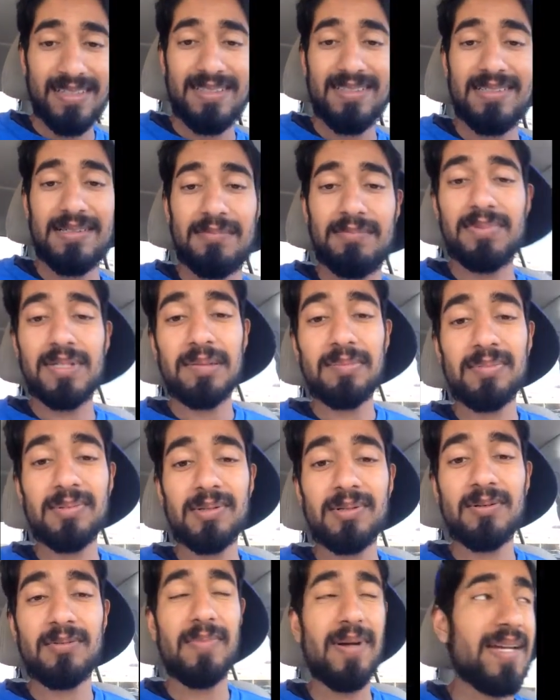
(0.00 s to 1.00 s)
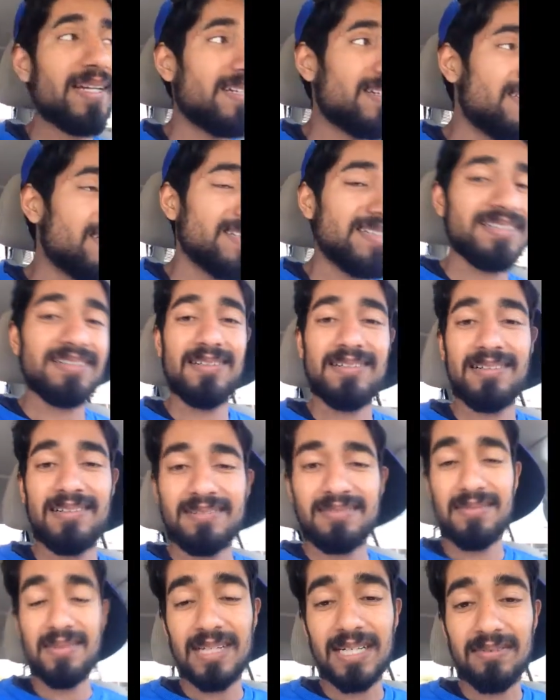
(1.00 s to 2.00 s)
Some people might
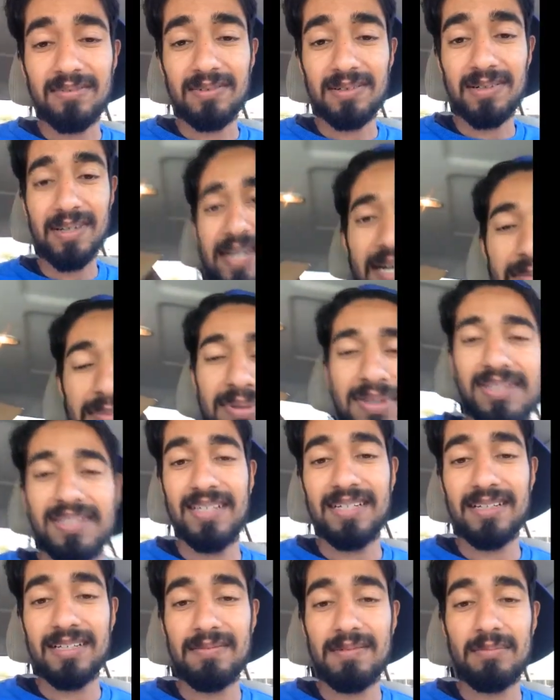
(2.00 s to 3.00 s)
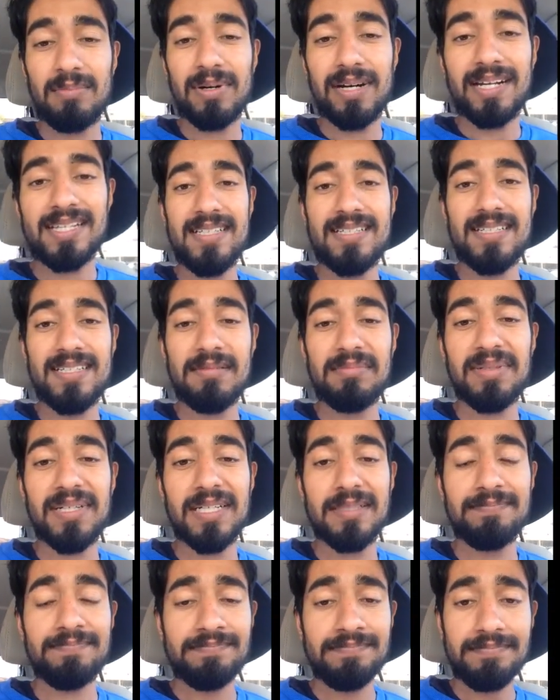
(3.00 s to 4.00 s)
consider whatever I put in here to be pricey,
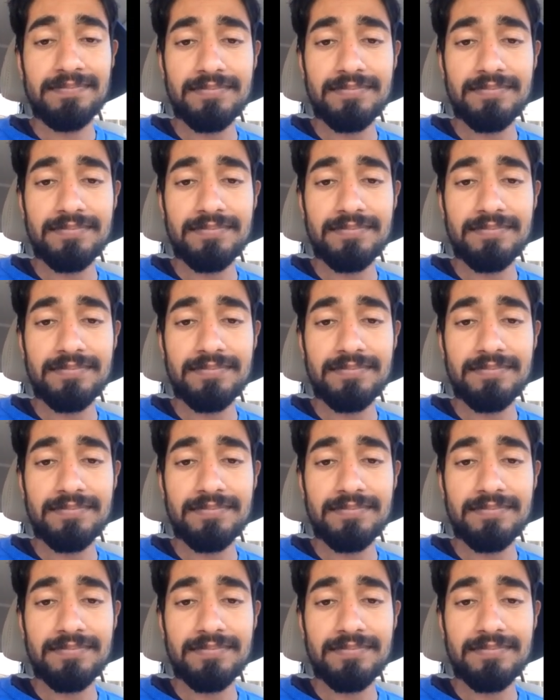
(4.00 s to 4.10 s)
but